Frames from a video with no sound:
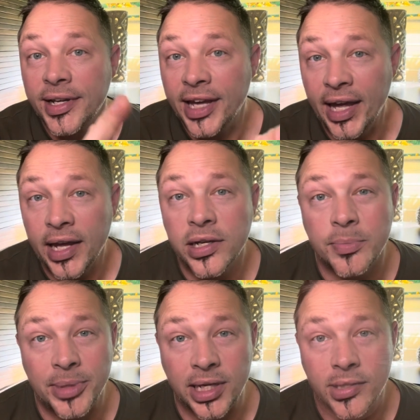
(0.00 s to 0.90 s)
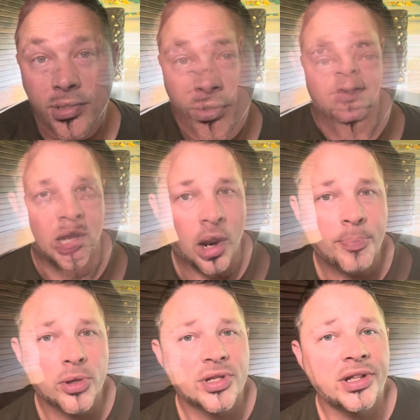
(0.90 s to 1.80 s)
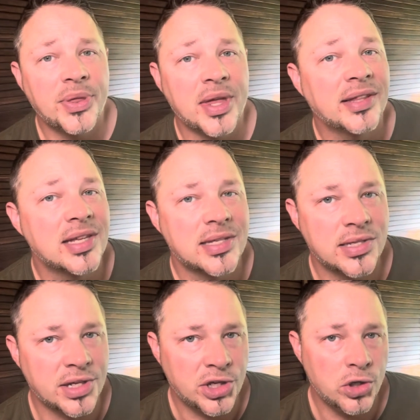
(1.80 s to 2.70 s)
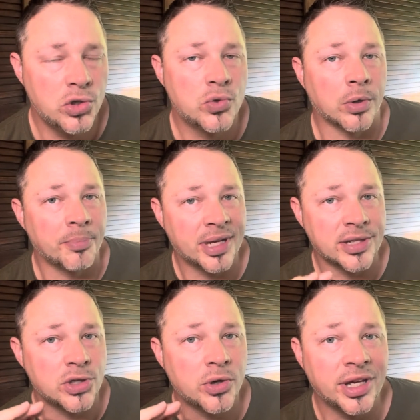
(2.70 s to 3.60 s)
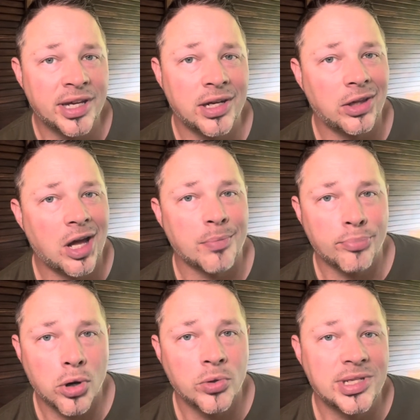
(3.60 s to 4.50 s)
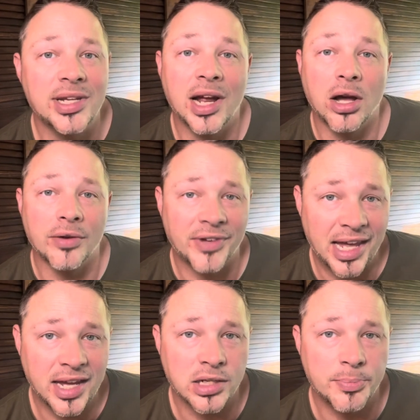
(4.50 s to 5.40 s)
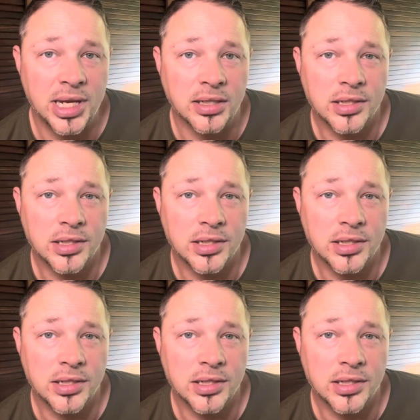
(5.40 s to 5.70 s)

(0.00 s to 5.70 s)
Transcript: canned meat. Now, I personally think this is a huge one because you can get a lot of protein out of canned meat.